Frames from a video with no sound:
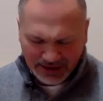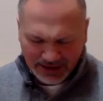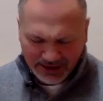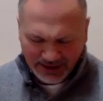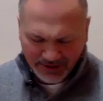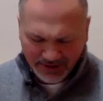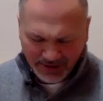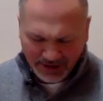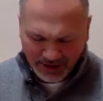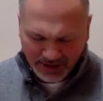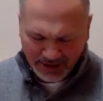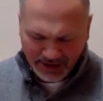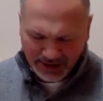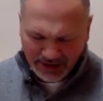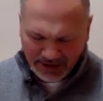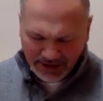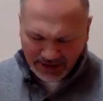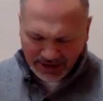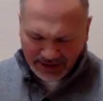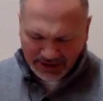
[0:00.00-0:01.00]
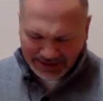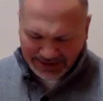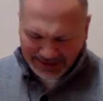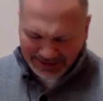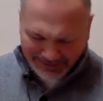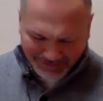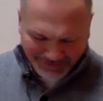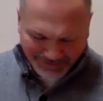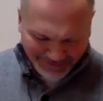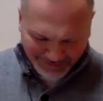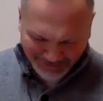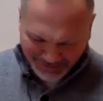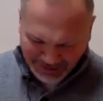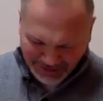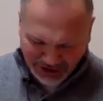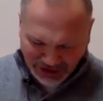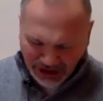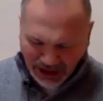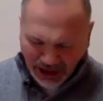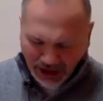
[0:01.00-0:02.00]
at a very
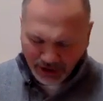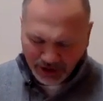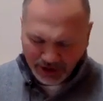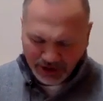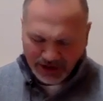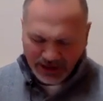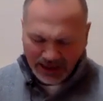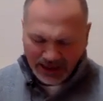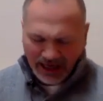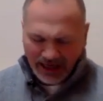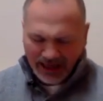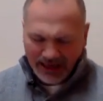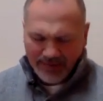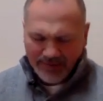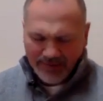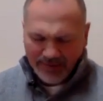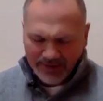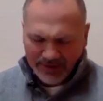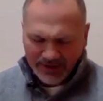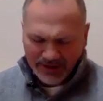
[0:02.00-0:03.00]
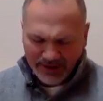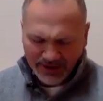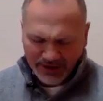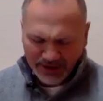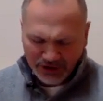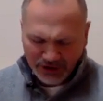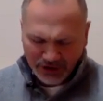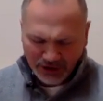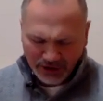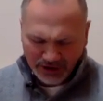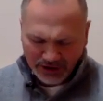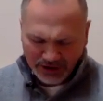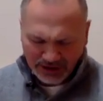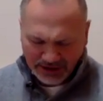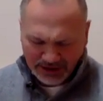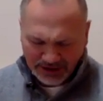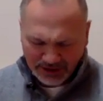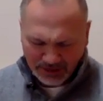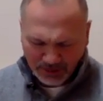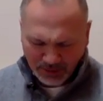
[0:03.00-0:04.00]
dark time in the church, at
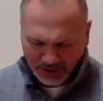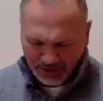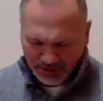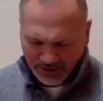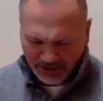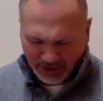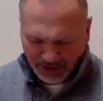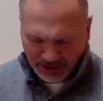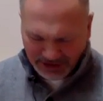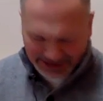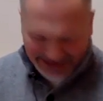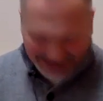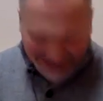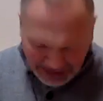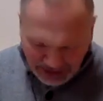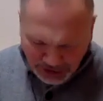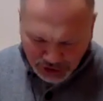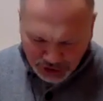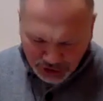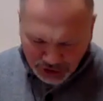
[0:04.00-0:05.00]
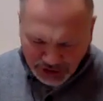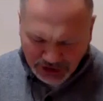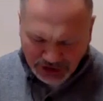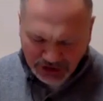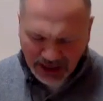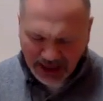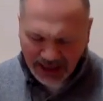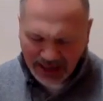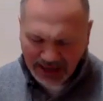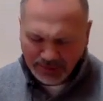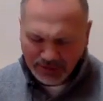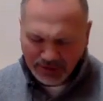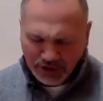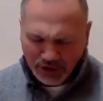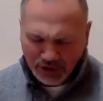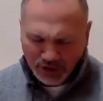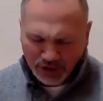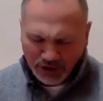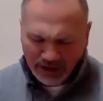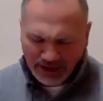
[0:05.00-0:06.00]
least in the world, a very dangerous time,
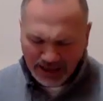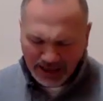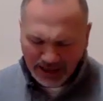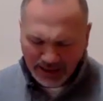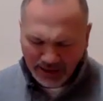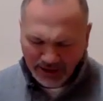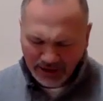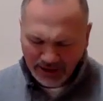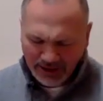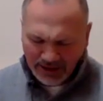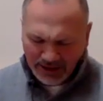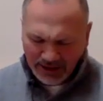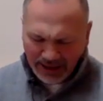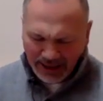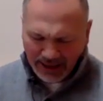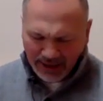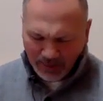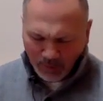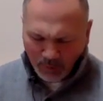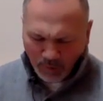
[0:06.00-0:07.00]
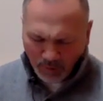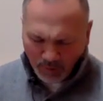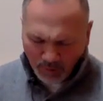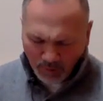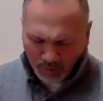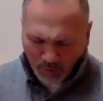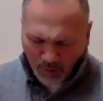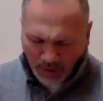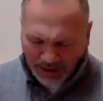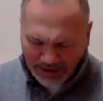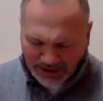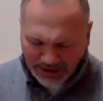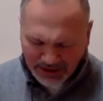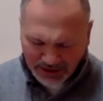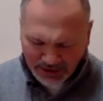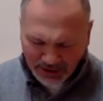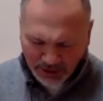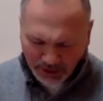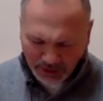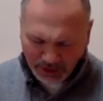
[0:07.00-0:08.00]
turning out. And what is
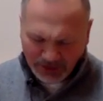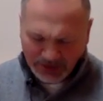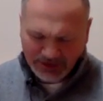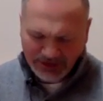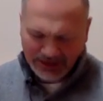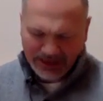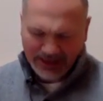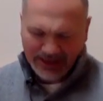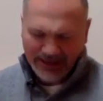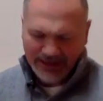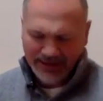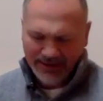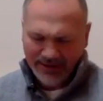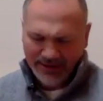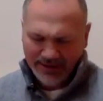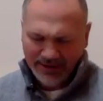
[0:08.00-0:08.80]
the Lord saying?